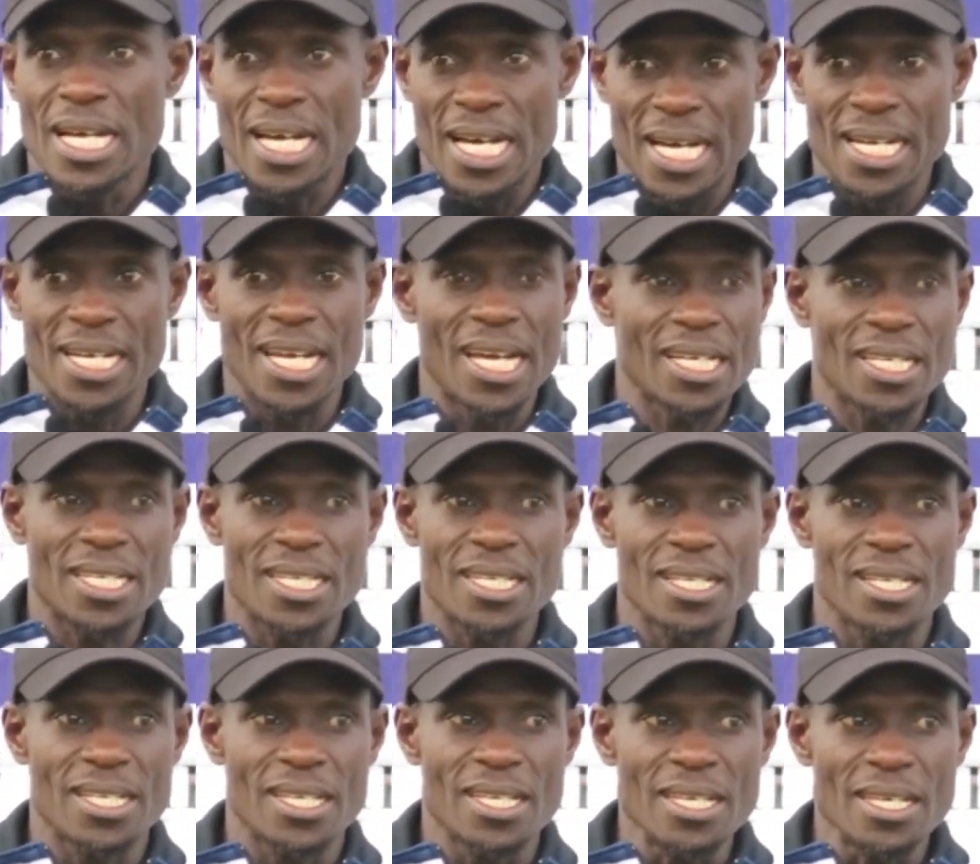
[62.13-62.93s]
And
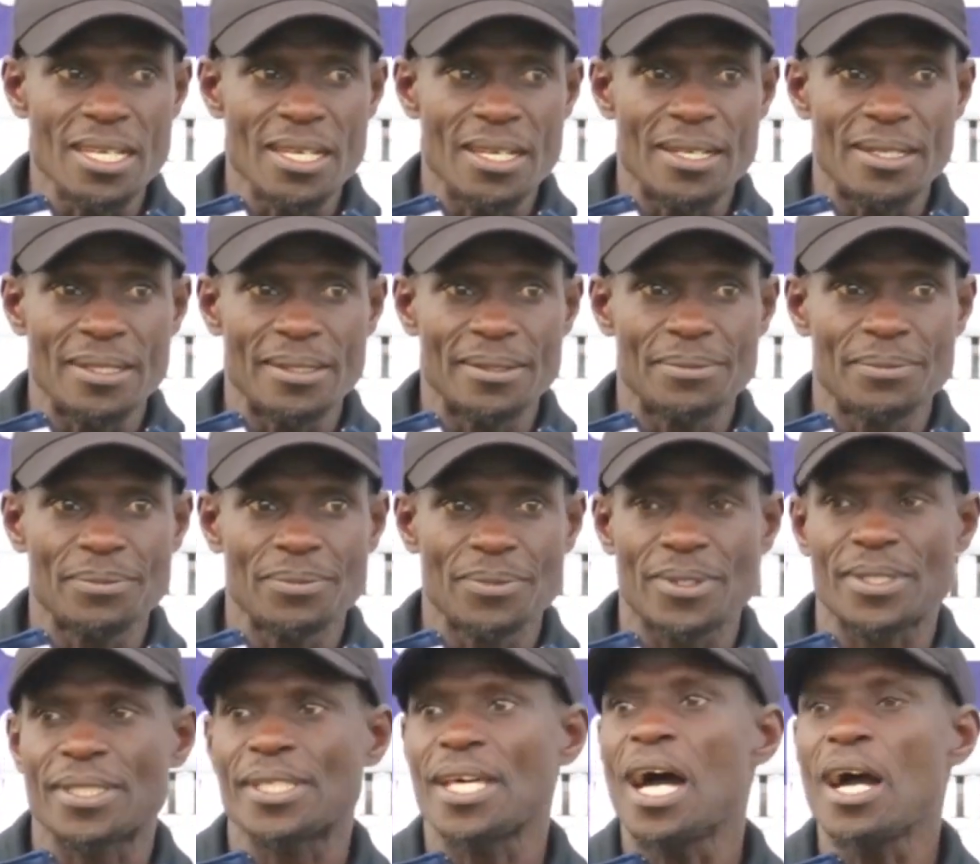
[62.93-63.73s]
actually,
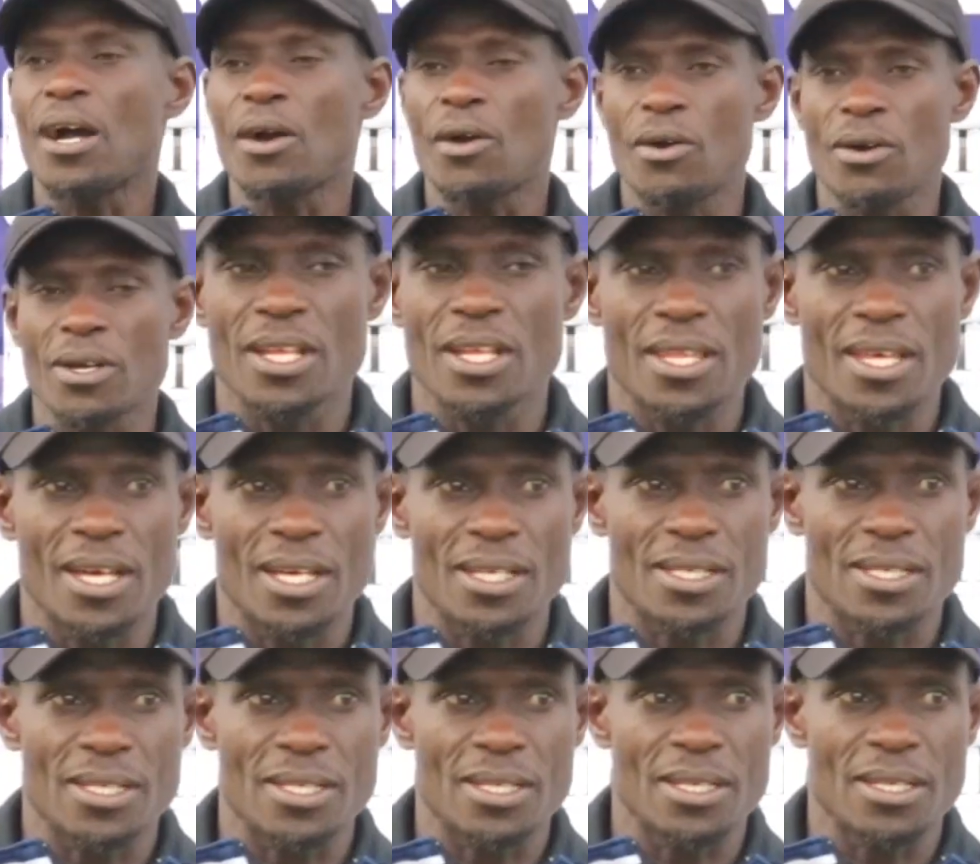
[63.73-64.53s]
thank
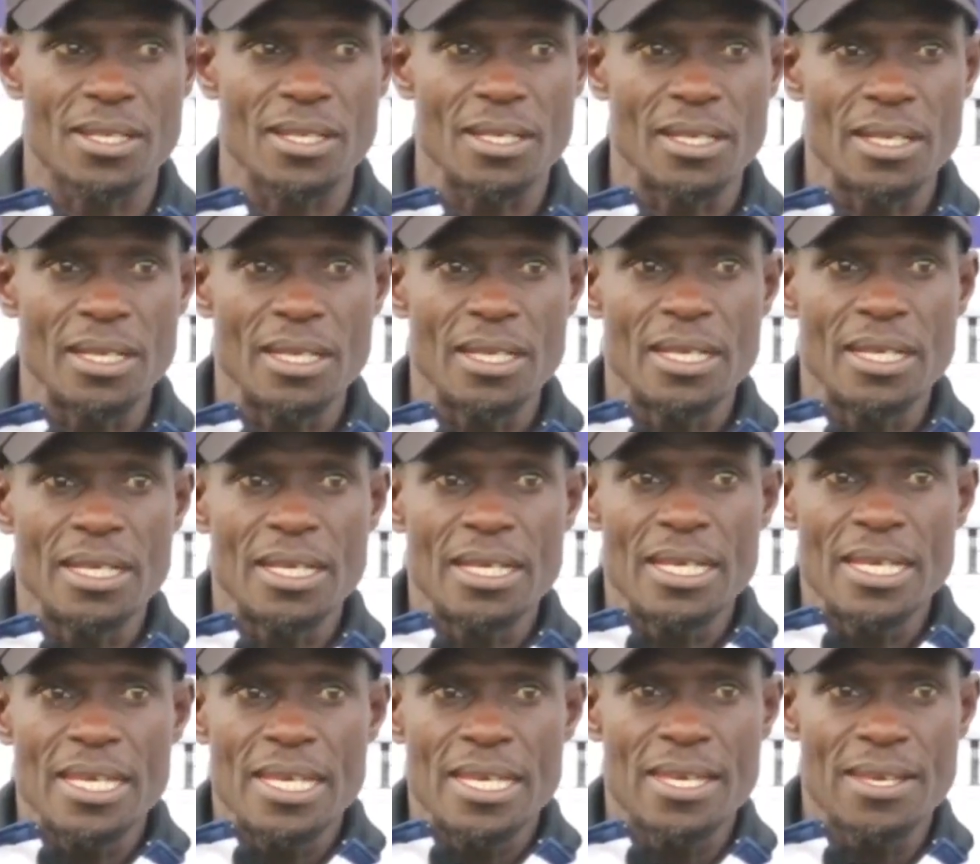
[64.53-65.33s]
that
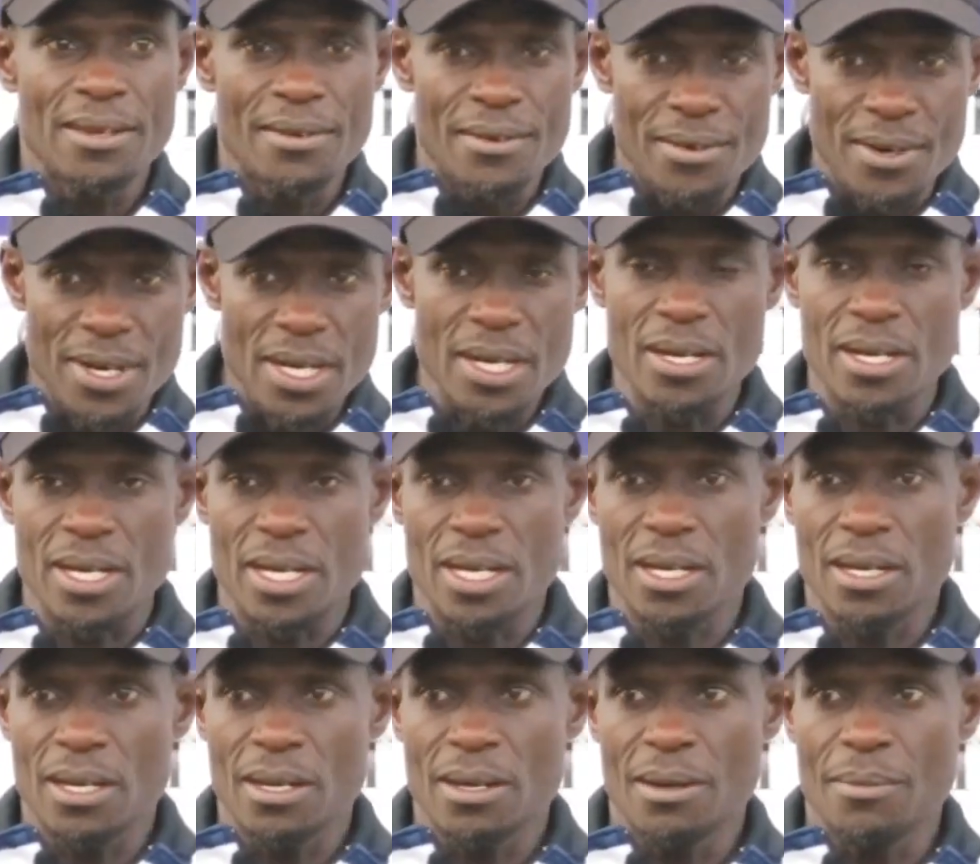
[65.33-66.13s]
he
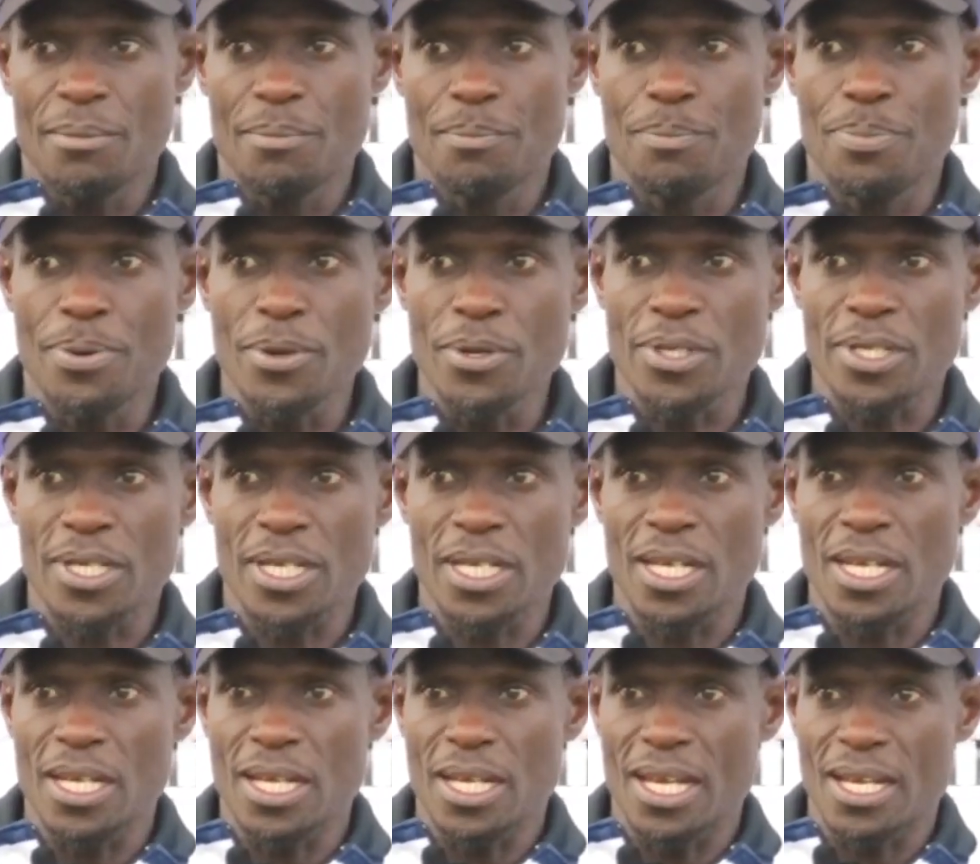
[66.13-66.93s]
really put
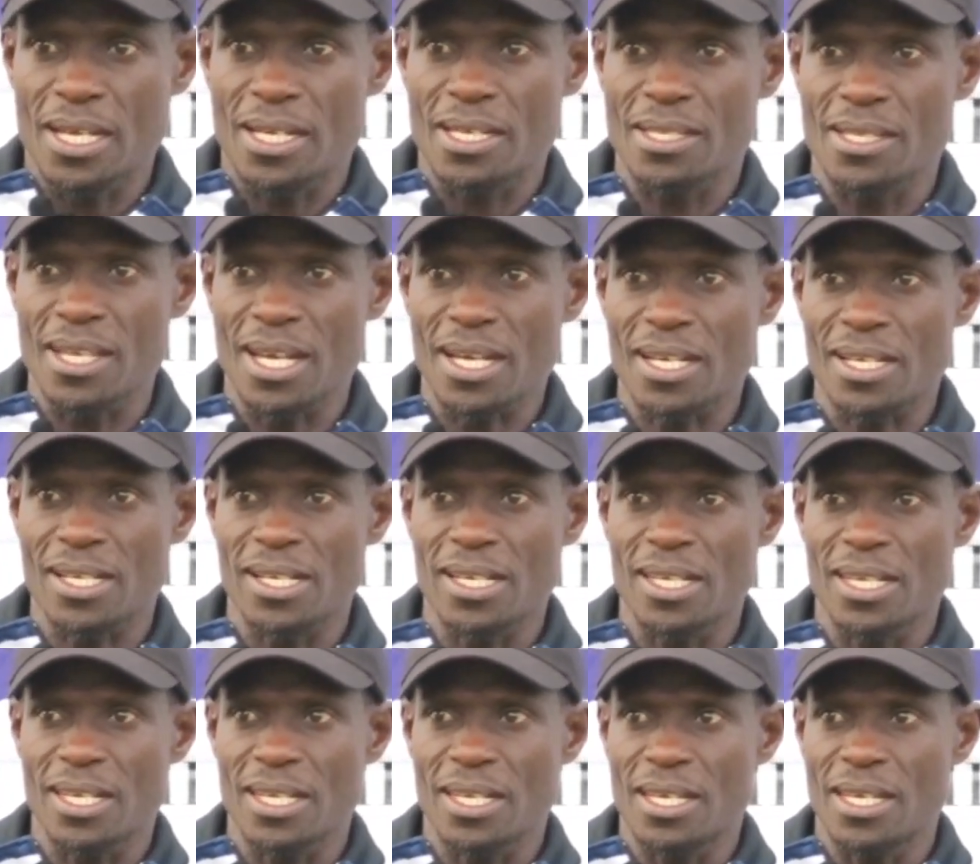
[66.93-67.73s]

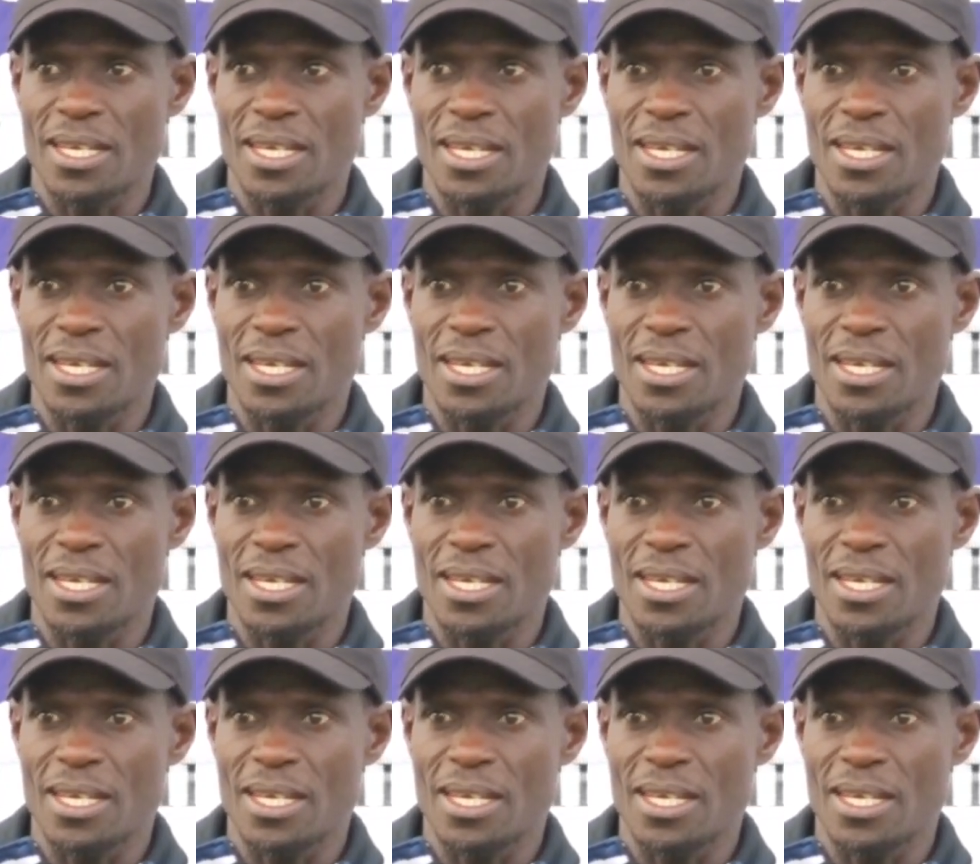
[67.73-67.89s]
exactly